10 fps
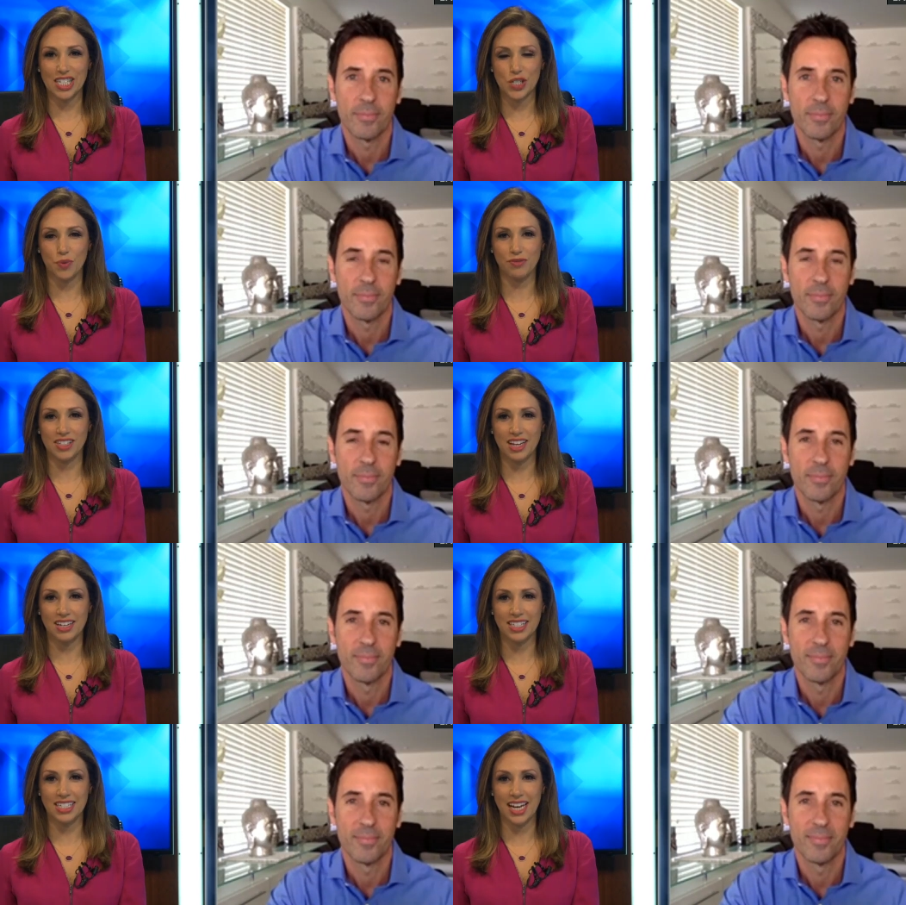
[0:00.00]
Speaker 1: cases we've
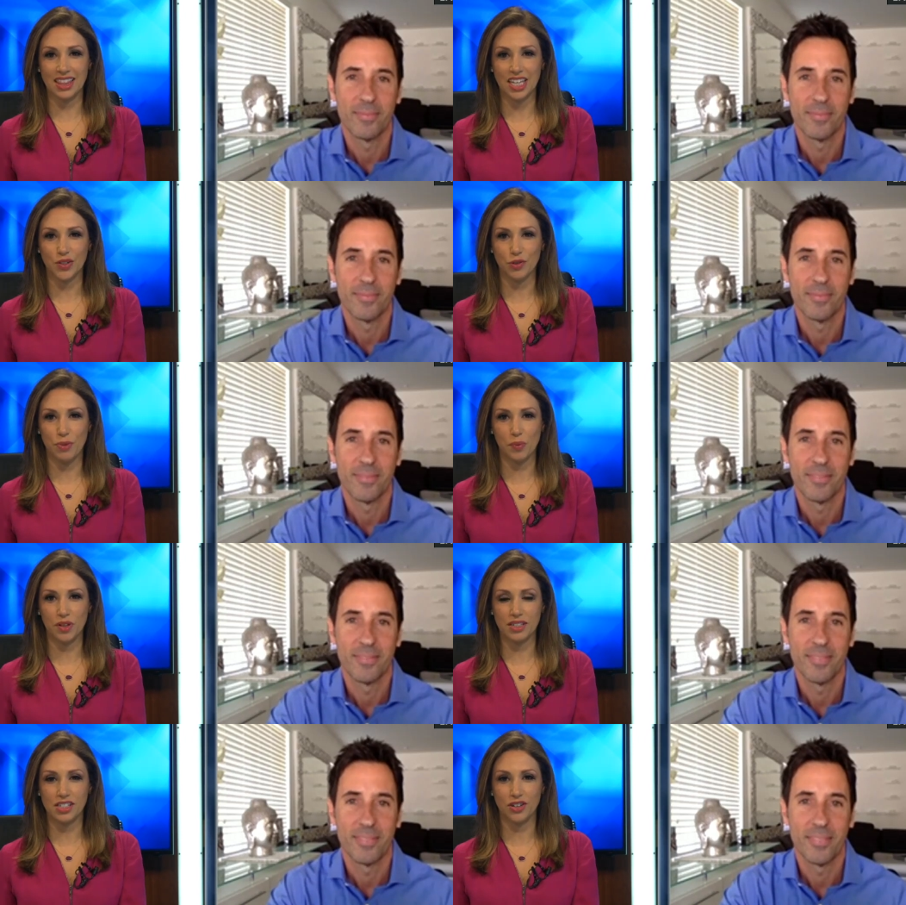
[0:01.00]
discussed today, and thanks for being
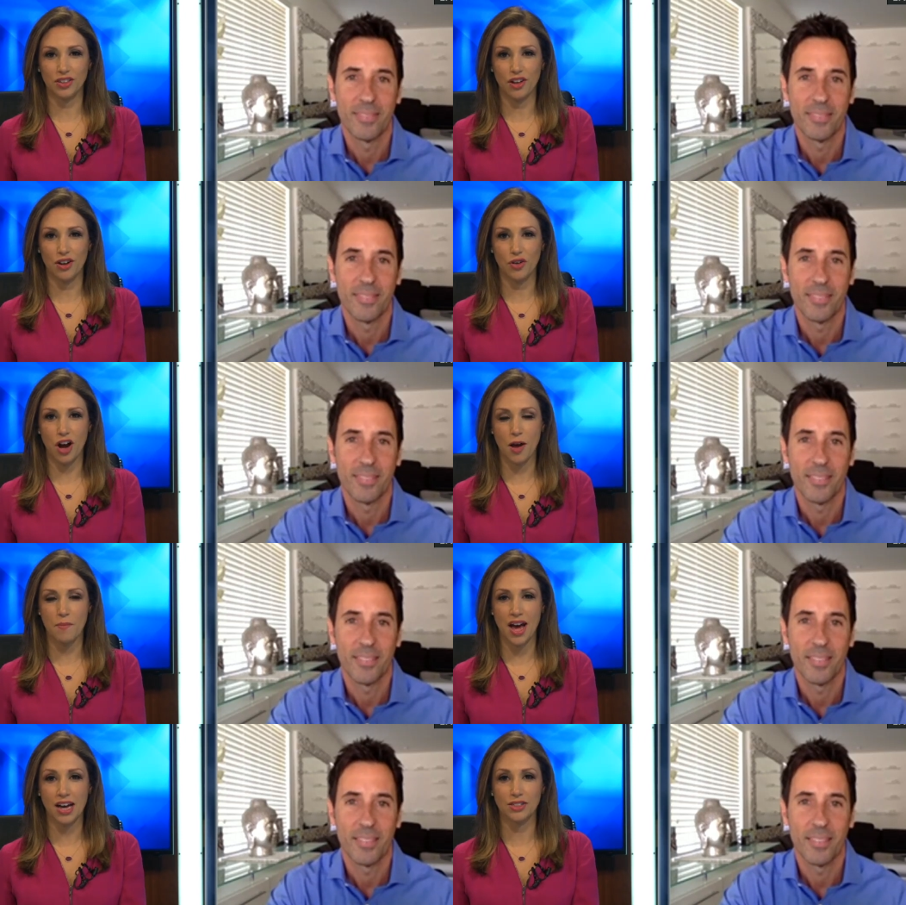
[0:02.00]
with us here on Law and
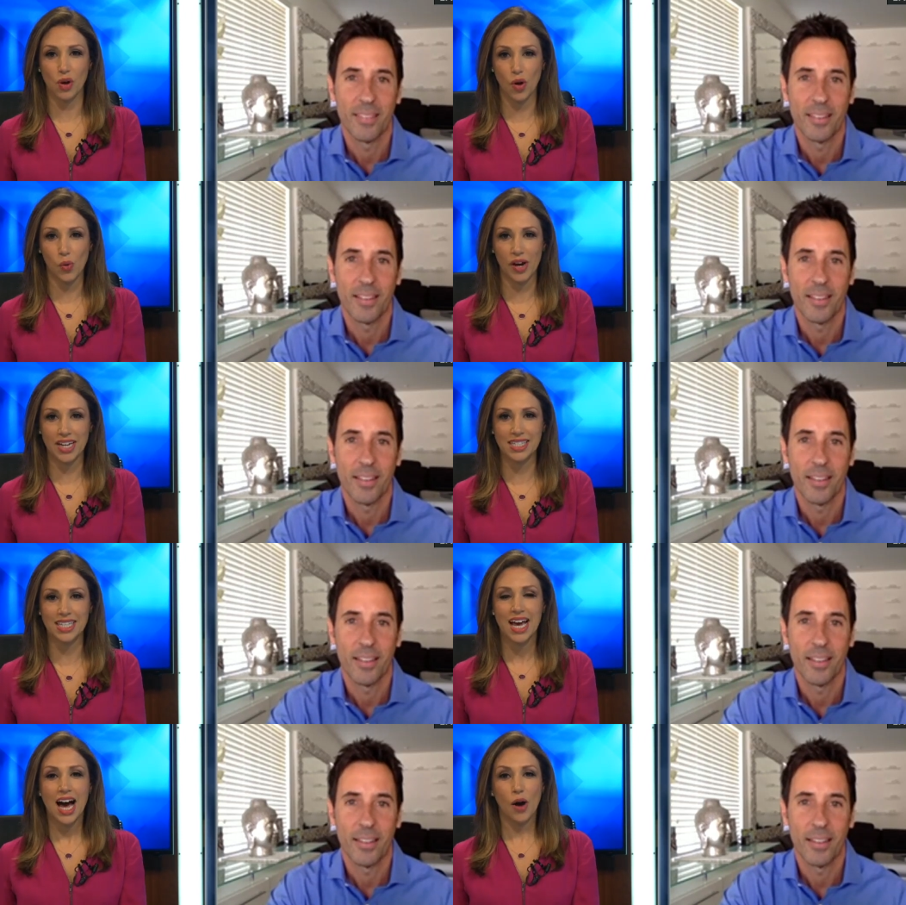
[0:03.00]
Crime, as always.
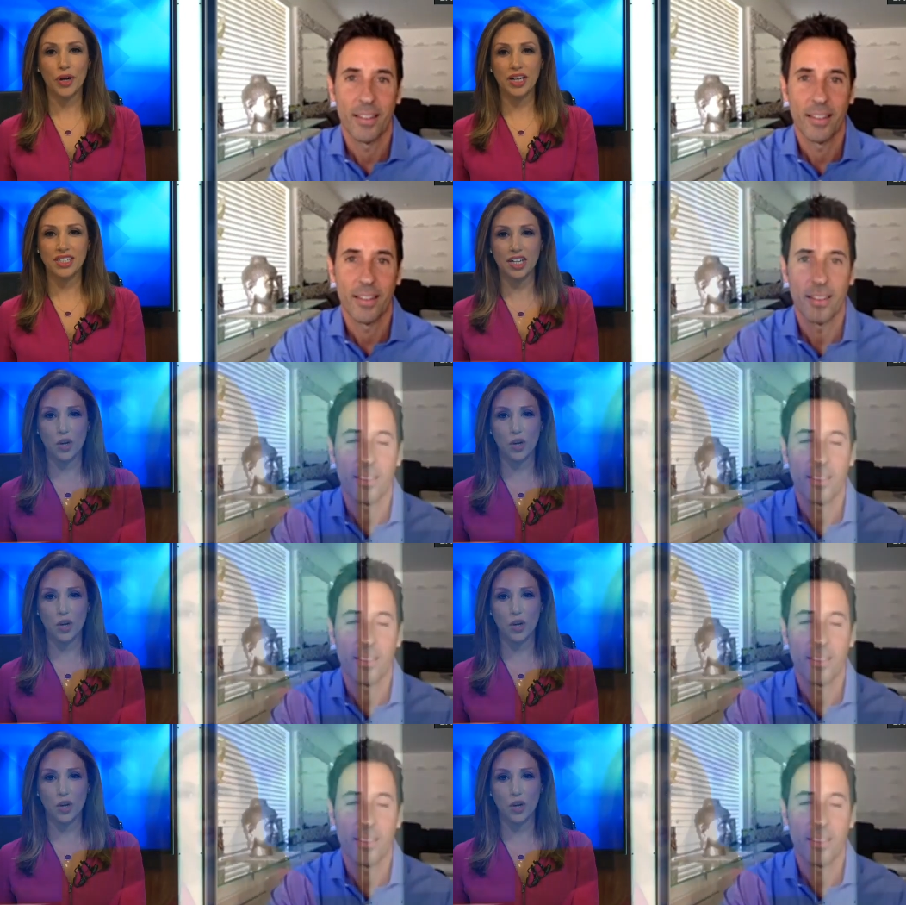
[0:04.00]
Uh, we're going to